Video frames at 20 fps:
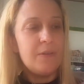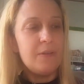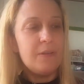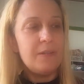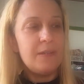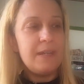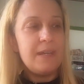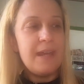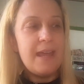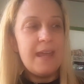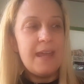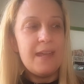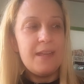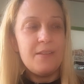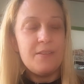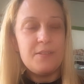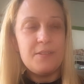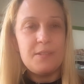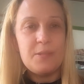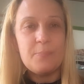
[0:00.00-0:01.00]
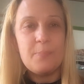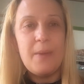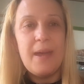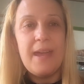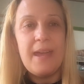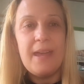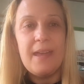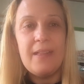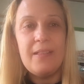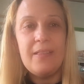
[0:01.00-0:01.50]
Nails
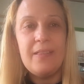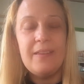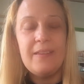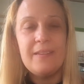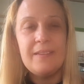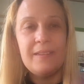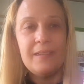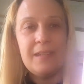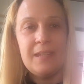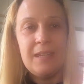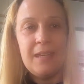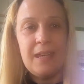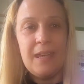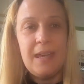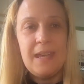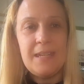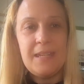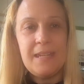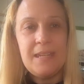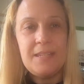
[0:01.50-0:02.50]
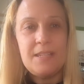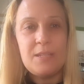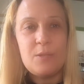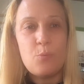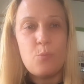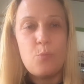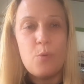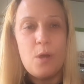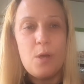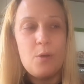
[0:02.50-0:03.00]
Male and
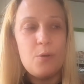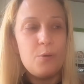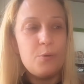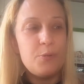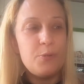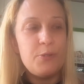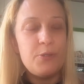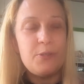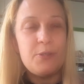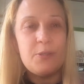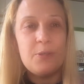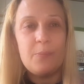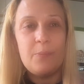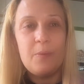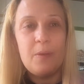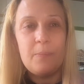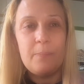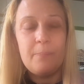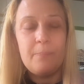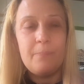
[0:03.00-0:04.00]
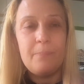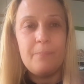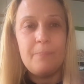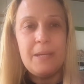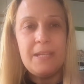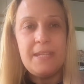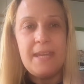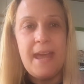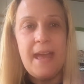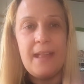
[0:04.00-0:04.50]
it's rose,
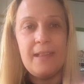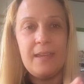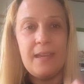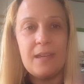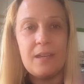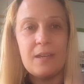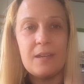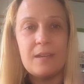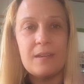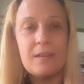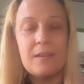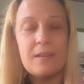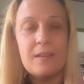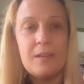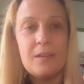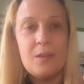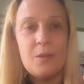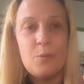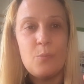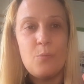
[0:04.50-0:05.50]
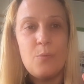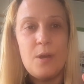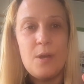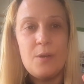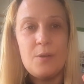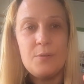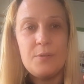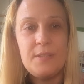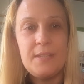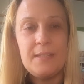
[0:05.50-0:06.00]
metallic
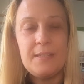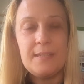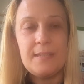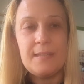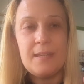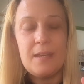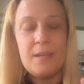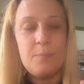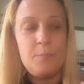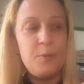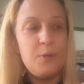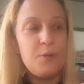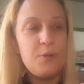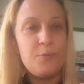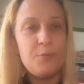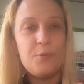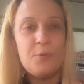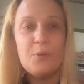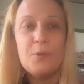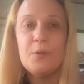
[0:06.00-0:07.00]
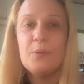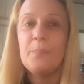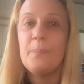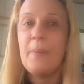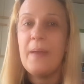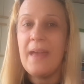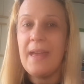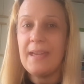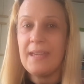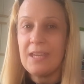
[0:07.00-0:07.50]
rose. It's a beautiful
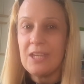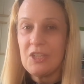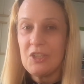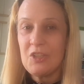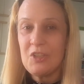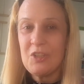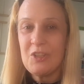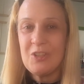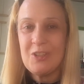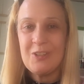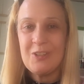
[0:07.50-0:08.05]
package.